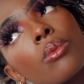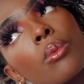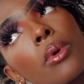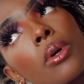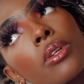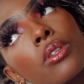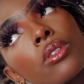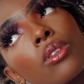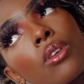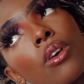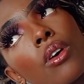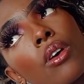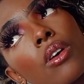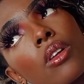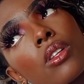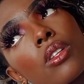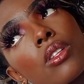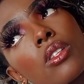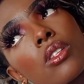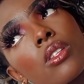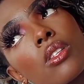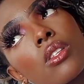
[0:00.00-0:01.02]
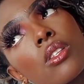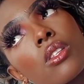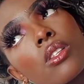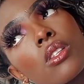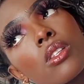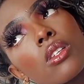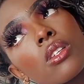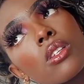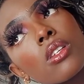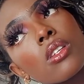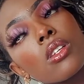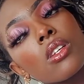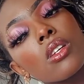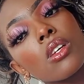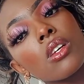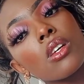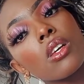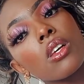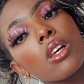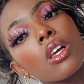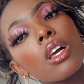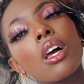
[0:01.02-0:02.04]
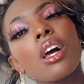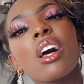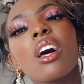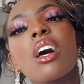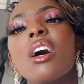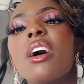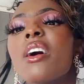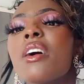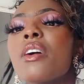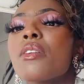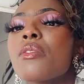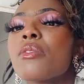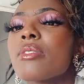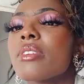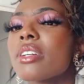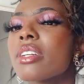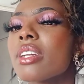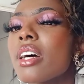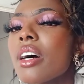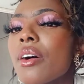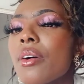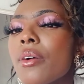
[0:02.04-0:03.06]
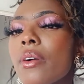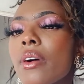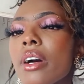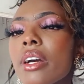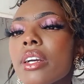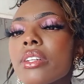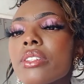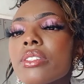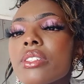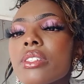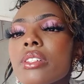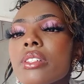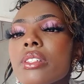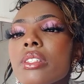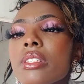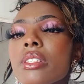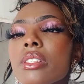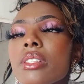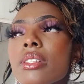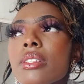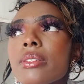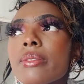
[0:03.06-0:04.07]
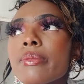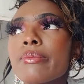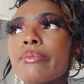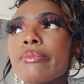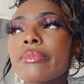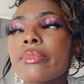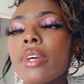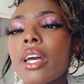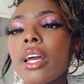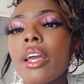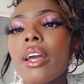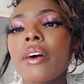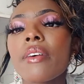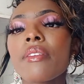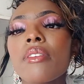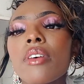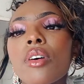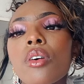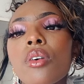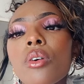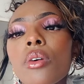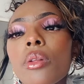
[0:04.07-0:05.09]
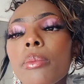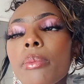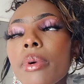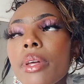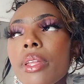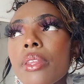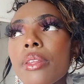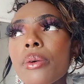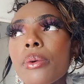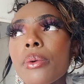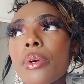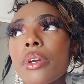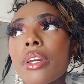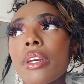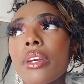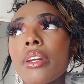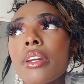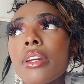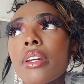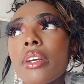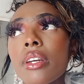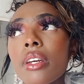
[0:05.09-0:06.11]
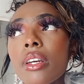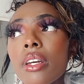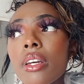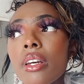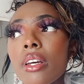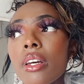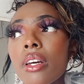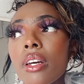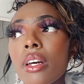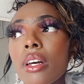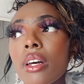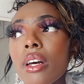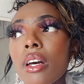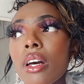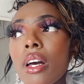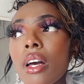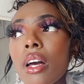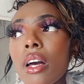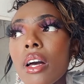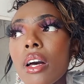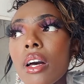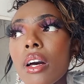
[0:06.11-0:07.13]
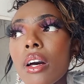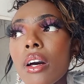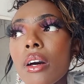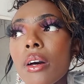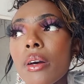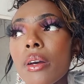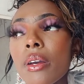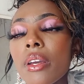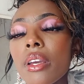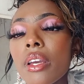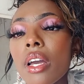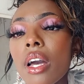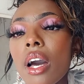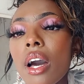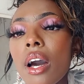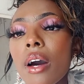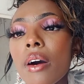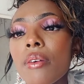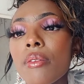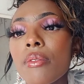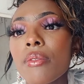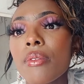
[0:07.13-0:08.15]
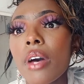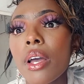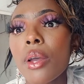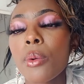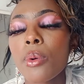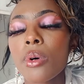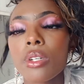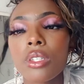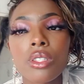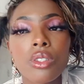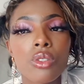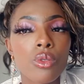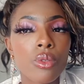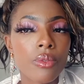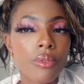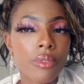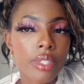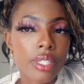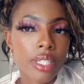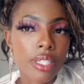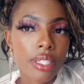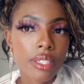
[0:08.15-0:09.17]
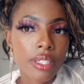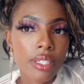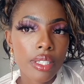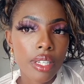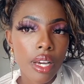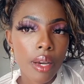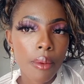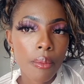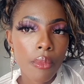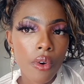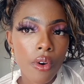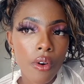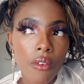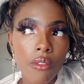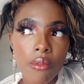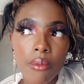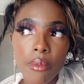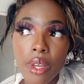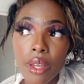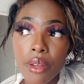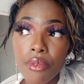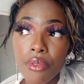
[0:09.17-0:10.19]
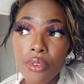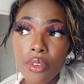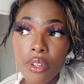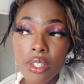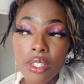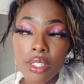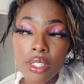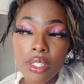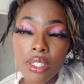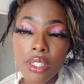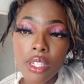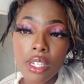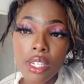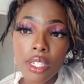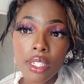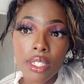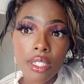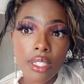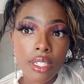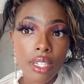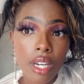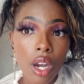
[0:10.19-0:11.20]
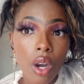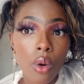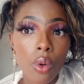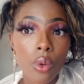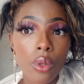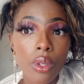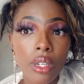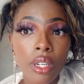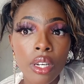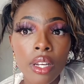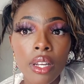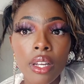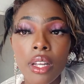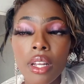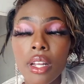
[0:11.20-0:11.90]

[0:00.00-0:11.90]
what goals? For now, I have a goal, by the way. I want to visit some of my friends in town.